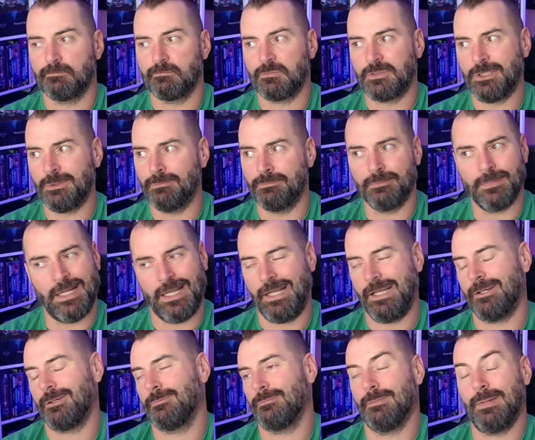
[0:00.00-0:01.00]
you may
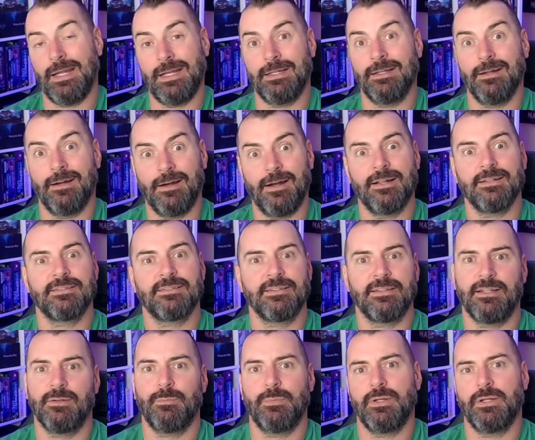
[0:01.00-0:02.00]
or may not
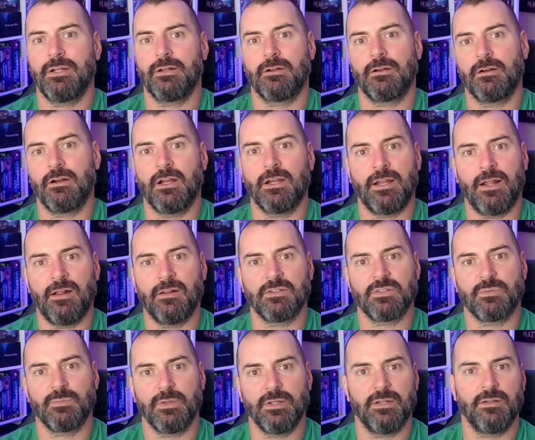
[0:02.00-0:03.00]
see a bigger
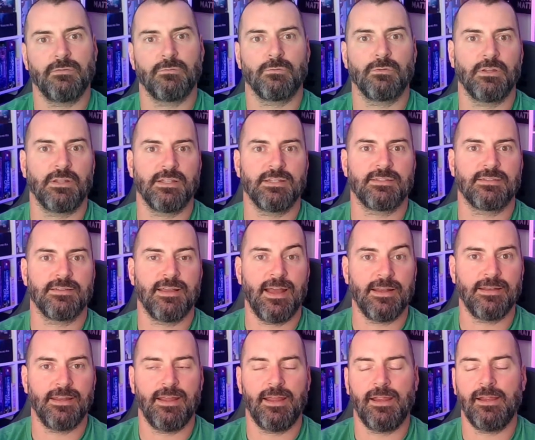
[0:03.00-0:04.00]
announcement released
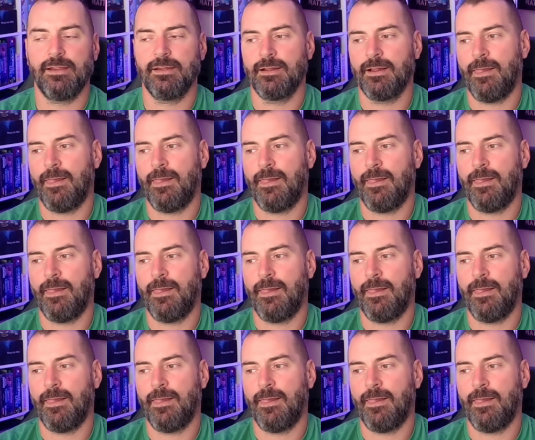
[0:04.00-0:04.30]
that day.